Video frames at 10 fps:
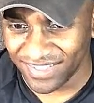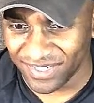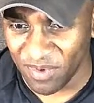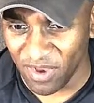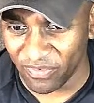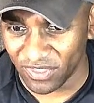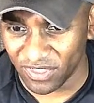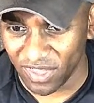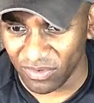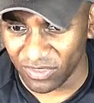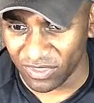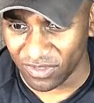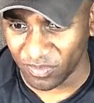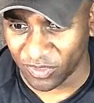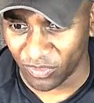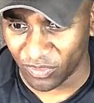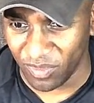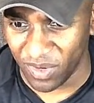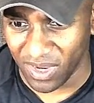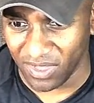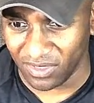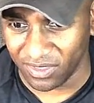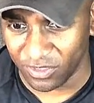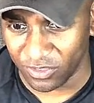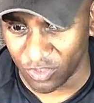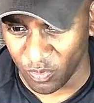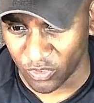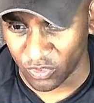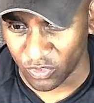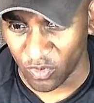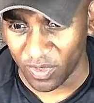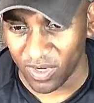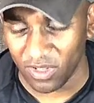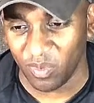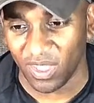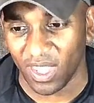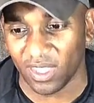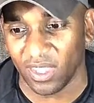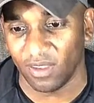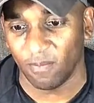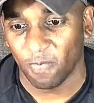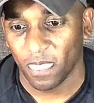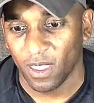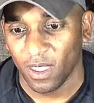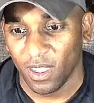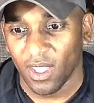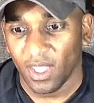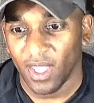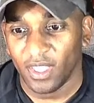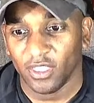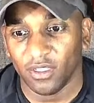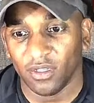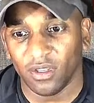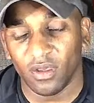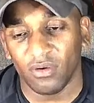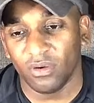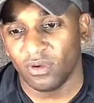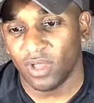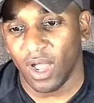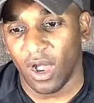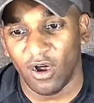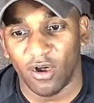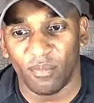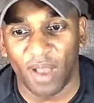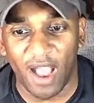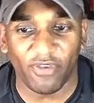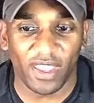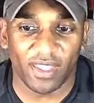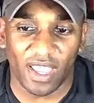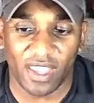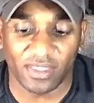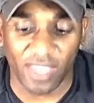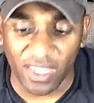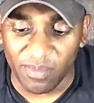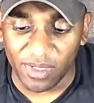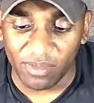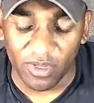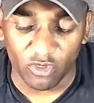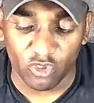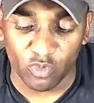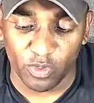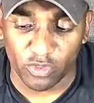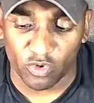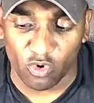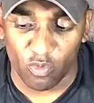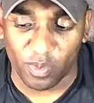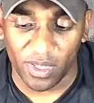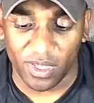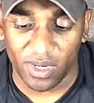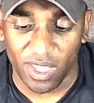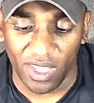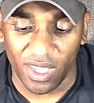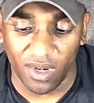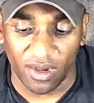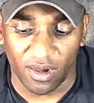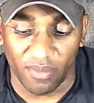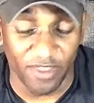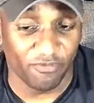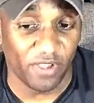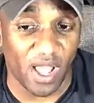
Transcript: C Mafia says I was tossed between buying the Super Scorpion and the BAE. You know, I got the 80 millimeter Super Scorpion, and it